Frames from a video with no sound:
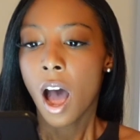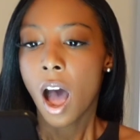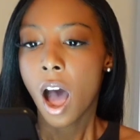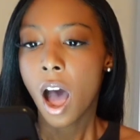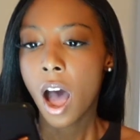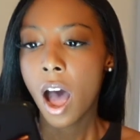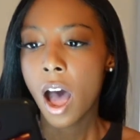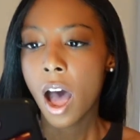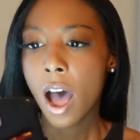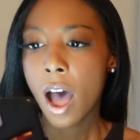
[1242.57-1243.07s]

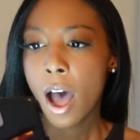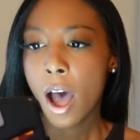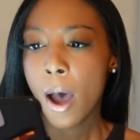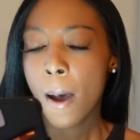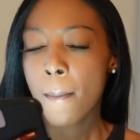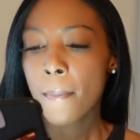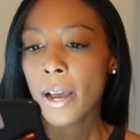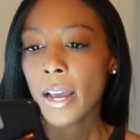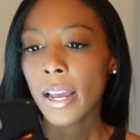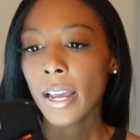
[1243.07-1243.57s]

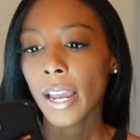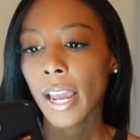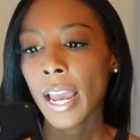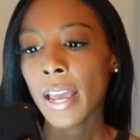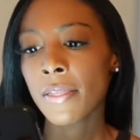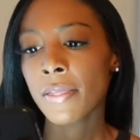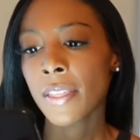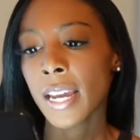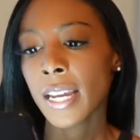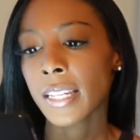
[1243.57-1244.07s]
Um,
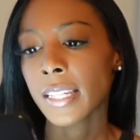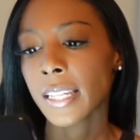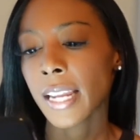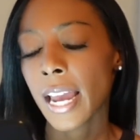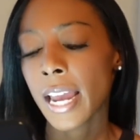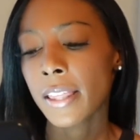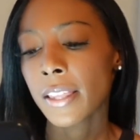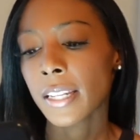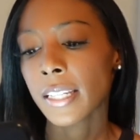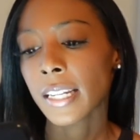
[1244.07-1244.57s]
and they
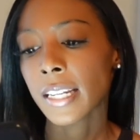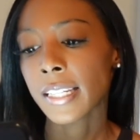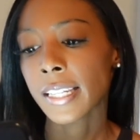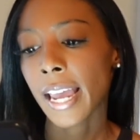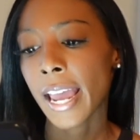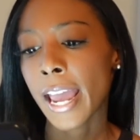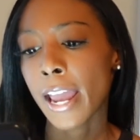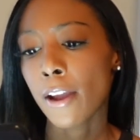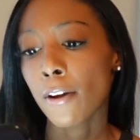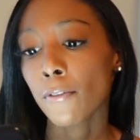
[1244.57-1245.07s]
say this is
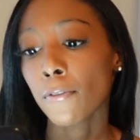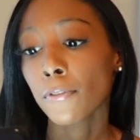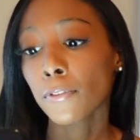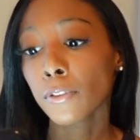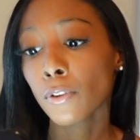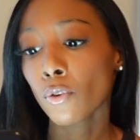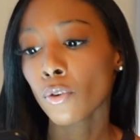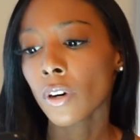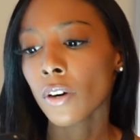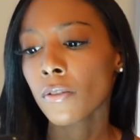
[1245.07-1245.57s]
a
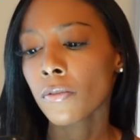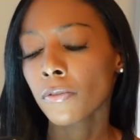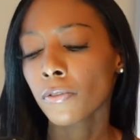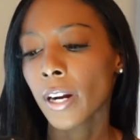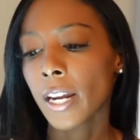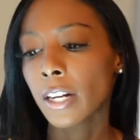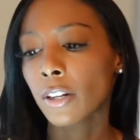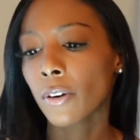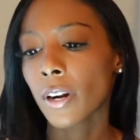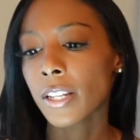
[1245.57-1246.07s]
floral
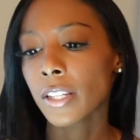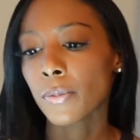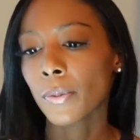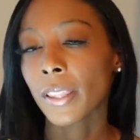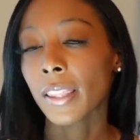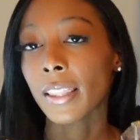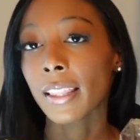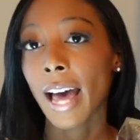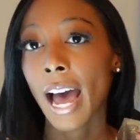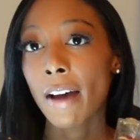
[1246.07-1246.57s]
fragrance
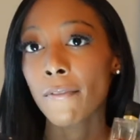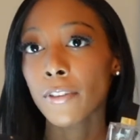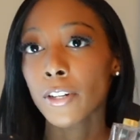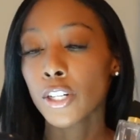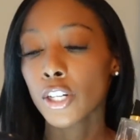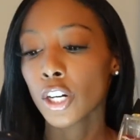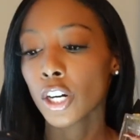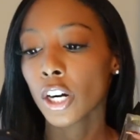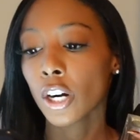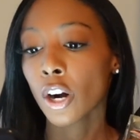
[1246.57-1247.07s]
with
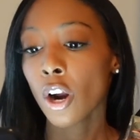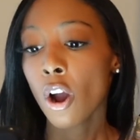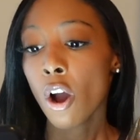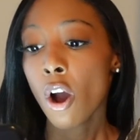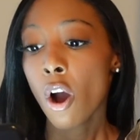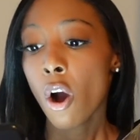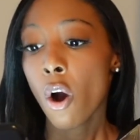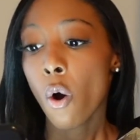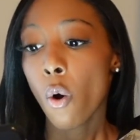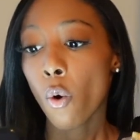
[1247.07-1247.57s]
lavender,
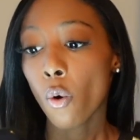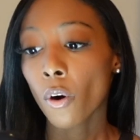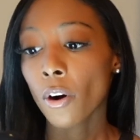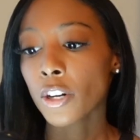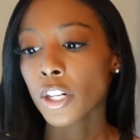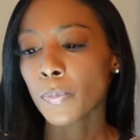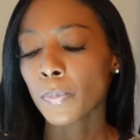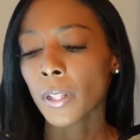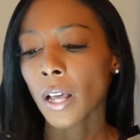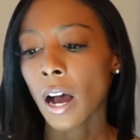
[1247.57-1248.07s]

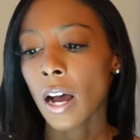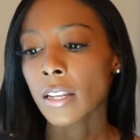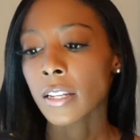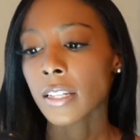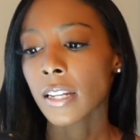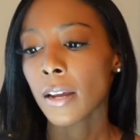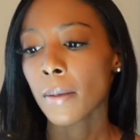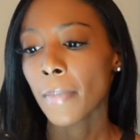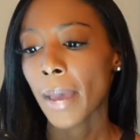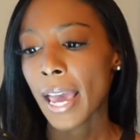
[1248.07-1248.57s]
orange
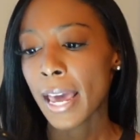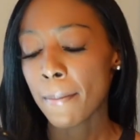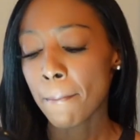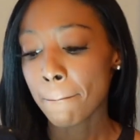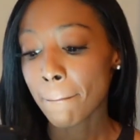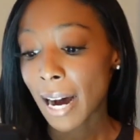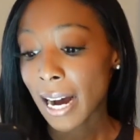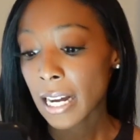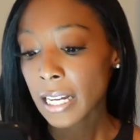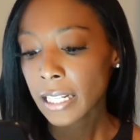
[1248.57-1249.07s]
blossom,
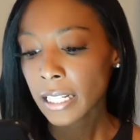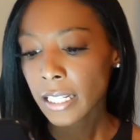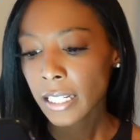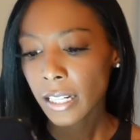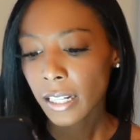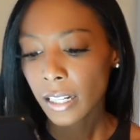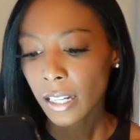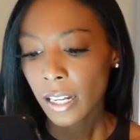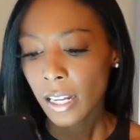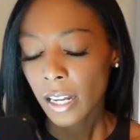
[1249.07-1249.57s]
and
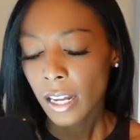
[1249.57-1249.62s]
musk.